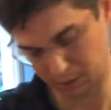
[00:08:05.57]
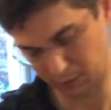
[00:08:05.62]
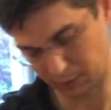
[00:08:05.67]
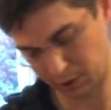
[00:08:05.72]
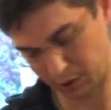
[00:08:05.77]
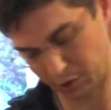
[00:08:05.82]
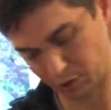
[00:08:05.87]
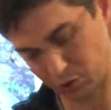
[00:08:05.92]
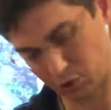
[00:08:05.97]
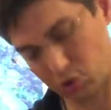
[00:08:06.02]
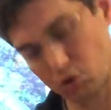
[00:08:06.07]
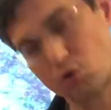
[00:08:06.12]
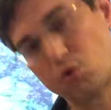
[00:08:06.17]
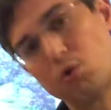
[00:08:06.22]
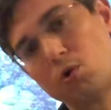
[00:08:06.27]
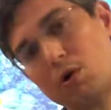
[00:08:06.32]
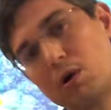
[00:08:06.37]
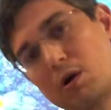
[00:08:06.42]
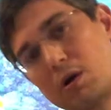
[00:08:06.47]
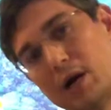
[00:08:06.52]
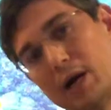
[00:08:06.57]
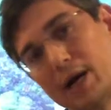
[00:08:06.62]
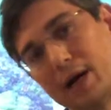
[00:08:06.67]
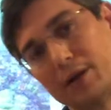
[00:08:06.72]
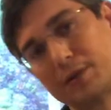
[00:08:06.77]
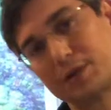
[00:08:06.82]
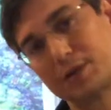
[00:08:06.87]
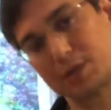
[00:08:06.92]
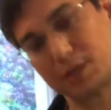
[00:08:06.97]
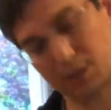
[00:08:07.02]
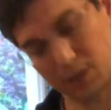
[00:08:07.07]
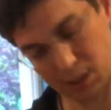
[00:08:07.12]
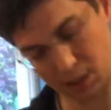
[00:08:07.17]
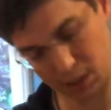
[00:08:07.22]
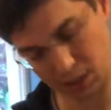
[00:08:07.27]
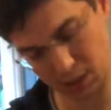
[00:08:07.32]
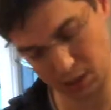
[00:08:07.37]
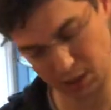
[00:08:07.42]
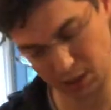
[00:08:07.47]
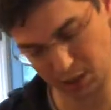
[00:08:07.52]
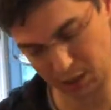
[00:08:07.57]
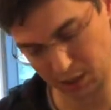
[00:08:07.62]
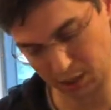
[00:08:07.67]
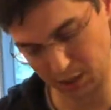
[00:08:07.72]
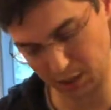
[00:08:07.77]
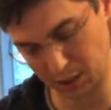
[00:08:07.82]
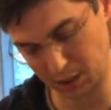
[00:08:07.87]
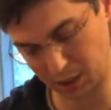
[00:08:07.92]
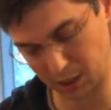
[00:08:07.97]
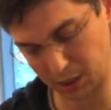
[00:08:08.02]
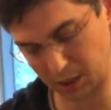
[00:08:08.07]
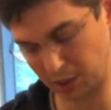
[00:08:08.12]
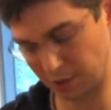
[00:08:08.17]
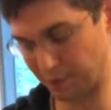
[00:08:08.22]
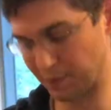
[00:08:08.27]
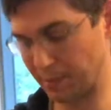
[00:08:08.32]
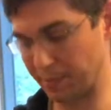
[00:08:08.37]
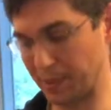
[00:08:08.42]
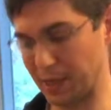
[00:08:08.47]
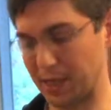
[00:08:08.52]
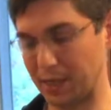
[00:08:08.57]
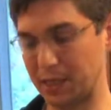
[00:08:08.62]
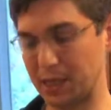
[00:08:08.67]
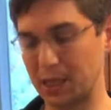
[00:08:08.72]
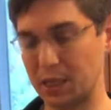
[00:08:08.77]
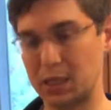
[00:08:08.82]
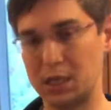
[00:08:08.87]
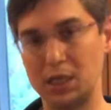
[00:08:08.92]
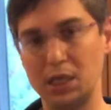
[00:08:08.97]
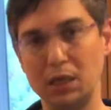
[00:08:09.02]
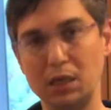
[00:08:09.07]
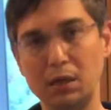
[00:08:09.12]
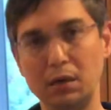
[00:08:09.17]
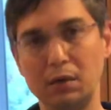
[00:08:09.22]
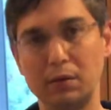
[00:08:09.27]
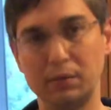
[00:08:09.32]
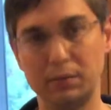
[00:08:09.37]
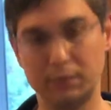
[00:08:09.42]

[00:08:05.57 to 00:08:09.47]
going to use a 1/4 ounce of my Benedictine.